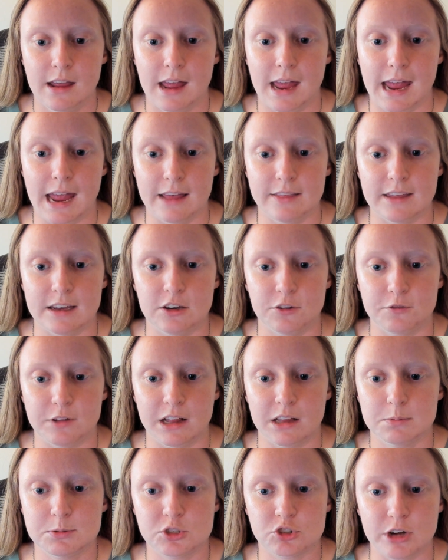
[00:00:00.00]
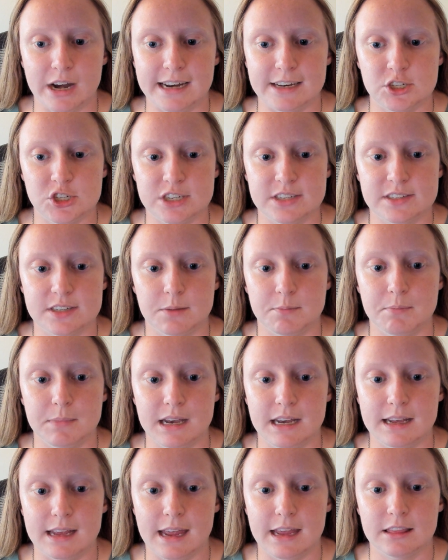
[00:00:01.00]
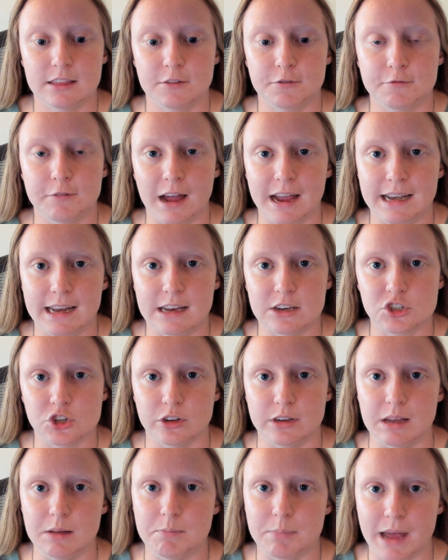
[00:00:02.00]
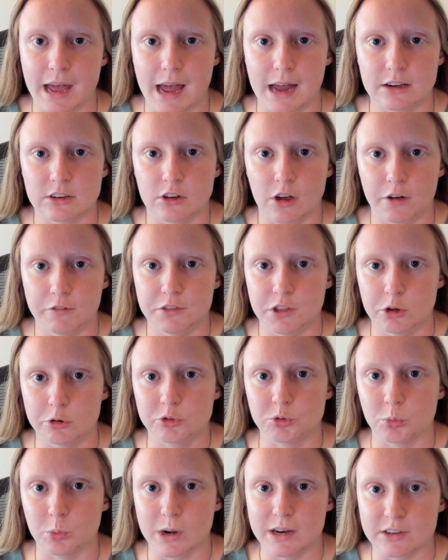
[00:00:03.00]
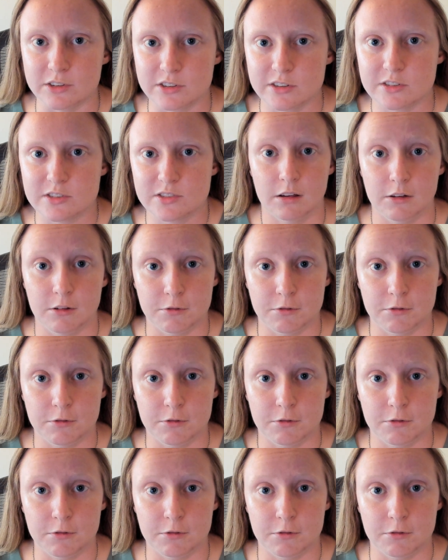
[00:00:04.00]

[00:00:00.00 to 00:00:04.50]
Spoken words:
and they develop strategies to mitigate the financial impact of those risks.